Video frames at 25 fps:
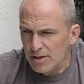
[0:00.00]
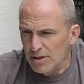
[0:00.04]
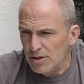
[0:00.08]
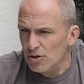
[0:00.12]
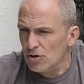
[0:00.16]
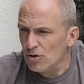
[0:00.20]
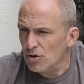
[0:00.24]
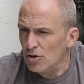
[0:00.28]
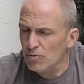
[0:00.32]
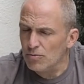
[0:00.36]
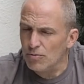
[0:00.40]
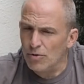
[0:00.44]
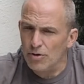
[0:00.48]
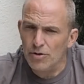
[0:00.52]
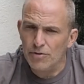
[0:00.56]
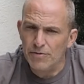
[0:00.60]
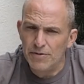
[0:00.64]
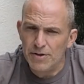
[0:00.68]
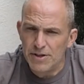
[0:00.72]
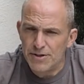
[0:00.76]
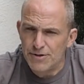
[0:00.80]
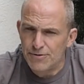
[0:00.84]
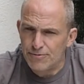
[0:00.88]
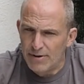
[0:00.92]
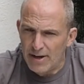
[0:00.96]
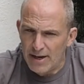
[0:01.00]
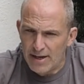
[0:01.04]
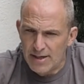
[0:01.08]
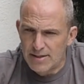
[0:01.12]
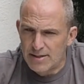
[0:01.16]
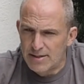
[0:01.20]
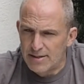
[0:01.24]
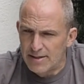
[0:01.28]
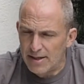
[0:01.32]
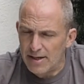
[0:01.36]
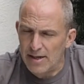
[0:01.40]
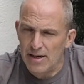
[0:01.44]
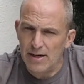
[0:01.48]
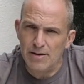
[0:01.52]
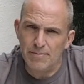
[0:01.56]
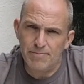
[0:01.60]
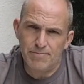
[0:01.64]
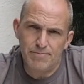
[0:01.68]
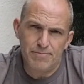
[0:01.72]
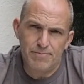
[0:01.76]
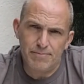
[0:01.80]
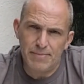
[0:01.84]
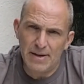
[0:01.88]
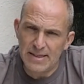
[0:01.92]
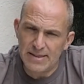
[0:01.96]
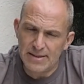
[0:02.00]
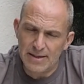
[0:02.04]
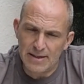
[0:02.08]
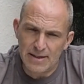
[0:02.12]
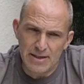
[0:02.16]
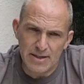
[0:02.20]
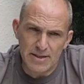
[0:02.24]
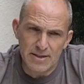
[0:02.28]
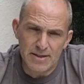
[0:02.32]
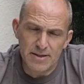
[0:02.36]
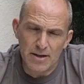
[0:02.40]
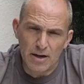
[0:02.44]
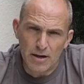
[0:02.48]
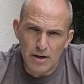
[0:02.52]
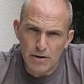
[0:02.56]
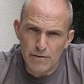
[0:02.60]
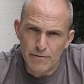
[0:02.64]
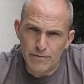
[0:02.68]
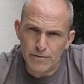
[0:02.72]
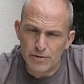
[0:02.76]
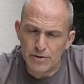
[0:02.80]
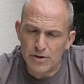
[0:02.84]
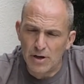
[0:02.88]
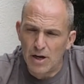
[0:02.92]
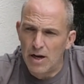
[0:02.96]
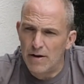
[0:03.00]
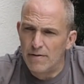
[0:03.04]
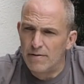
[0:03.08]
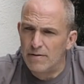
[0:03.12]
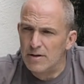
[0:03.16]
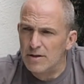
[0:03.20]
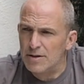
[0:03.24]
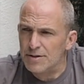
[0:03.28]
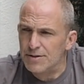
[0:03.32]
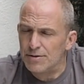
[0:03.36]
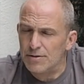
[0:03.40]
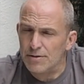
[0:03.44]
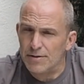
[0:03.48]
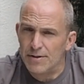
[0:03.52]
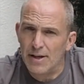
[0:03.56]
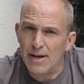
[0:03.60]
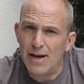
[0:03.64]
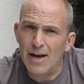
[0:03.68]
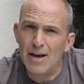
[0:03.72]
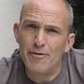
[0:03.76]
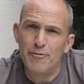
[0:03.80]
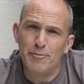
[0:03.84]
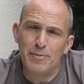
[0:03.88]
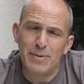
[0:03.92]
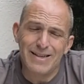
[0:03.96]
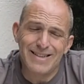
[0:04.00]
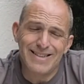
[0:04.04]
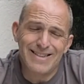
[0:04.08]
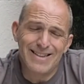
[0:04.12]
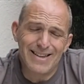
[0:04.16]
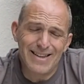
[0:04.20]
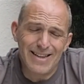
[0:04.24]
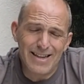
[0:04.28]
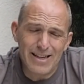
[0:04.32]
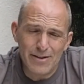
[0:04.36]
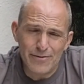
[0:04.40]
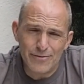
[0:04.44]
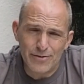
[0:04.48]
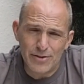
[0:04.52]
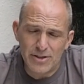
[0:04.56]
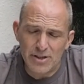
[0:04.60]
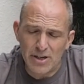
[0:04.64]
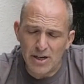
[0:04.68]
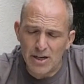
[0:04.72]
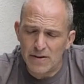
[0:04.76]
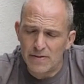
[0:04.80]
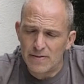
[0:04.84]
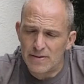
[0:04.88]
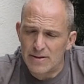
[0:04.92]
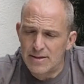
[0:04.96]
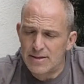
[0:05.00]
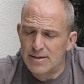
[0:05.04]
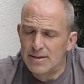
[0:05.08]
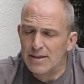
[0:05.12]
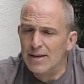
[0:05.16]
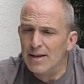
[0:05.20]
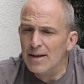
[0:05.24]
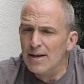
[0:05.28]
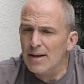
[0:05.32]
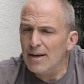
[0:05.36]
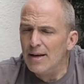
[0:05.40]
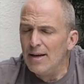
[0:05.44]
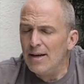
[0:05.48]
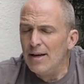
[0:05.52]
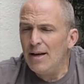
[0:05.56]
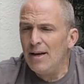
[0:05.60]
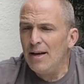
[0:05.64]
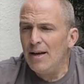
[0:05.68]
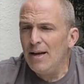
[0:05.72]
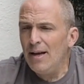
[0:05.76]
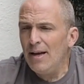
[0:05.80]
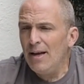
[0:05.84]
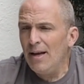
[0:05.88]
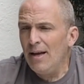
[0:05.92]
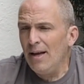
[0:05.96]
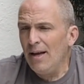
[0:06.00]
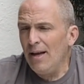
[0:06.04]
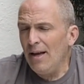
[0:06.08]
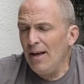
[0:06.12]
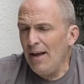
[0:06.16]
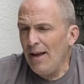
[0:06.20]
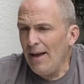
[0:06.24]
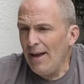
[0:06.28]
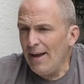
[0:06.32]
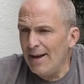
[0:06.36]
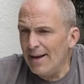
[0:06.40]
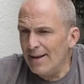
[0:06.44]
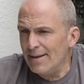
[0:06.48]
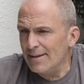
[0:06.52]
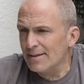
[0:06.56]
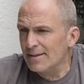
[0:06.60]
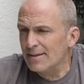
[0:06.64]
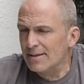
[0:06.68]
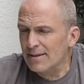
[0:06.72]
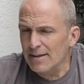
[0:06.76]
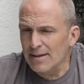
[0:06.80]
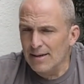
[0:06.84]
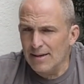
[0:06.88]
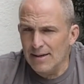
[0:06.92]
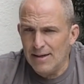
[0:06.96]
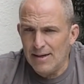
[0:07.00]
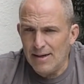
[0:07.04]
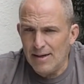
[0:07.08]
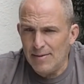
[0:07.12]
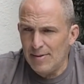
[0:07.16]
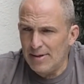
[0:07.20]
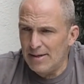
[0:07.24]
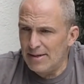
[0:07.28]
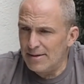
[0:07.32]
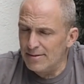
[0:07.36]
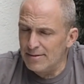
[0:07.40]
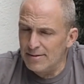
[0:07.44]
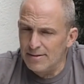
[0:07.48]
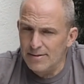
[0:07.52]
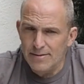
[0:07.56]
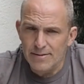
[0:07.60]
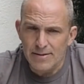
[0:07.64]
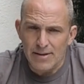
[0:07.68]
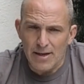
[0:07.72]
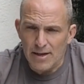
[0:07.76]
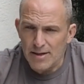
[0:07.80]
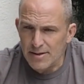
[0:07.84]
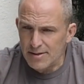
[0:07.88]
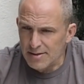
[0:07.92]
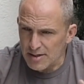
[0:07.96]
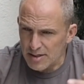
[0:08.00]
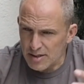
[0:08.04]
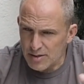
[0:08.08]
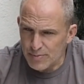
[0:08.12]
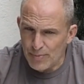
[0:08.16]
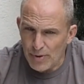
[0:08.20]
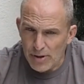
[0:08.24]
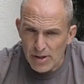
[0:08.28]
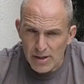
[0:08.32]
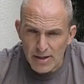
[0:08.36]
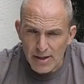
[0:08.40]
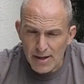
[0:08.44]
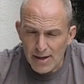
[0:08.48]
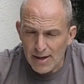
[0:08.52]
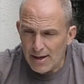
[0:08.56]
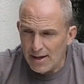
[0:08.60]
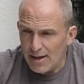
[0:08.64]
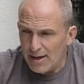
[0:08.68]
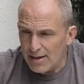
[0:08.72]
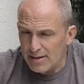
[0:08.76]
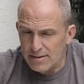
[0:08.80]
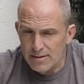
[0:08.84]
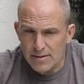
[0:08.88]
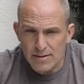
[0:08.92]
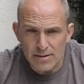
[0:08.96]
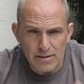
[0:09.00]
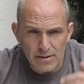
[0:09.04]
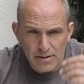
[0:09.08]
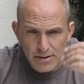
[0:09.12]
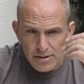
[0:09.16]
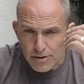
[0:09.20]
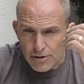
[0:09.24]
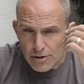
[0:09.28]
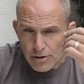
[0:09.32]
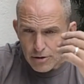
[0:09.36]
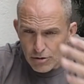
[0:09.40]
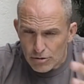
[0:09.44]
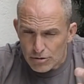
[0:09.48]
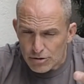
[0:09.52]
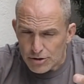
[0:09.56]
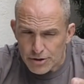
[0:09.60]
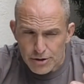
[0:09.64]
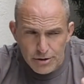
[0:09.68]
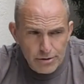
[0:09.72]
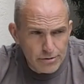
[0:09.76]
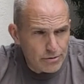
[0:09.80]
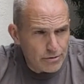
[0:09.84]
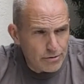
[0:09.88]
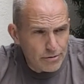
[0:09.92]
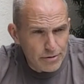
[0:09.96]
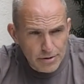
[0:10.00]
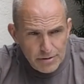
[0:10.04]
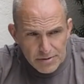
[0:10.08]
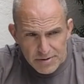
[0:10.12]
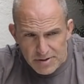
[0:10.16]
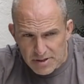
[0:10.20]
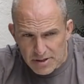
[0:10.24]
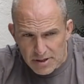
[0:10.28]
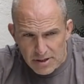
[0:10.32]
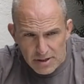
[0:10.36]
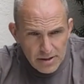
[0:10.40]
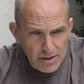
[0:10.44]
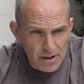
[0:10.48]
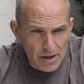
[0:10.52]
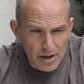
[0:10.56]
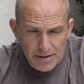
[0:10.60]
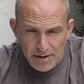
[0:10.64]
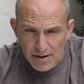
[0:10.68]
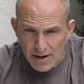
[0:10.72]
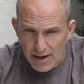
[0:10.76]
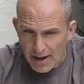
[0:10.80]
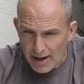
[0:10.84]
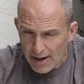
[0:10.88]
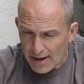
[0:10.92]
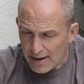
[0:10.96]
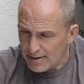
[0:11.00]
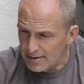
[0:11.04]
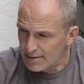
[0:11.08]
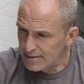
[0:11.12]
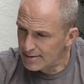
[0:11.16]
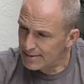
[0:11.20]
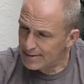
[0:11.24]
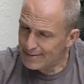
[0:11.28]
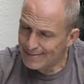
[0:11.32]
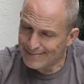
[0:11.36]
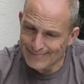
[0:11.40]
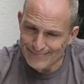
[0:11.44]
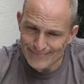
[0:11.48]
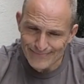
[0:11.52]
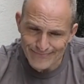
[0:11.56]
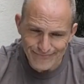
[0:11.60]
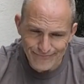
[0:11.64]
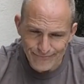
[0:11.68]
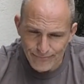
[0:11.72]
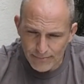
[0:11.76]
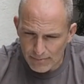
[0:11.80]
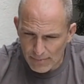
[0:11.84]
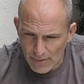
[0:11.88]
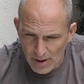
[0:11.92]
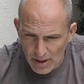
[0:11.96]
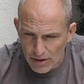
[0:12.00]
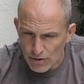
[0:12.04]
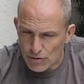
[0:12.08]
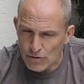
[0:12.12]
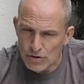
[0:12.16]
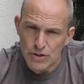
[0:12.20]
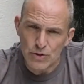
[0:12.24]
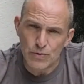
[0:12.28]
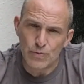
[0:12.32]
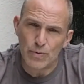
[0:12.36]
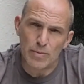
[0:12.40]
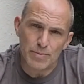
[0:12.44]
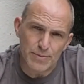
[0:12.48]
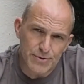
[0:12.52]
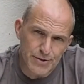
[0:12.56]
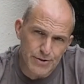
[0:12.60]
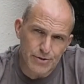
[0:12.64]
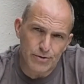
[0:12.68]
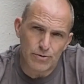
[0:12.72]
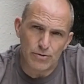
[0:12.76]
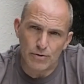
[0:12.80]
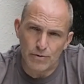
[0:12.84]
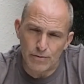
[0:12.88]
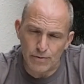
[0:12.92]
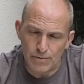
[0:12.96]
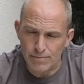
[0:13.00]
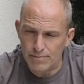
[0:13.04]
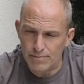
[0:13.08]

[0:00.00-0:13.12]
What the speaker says: you're on one of these wrecks that are basically sunken for divers, or they have been cleaned for divers. And I mean, there's this bulkhead, you look through, you see the other end, you swim through.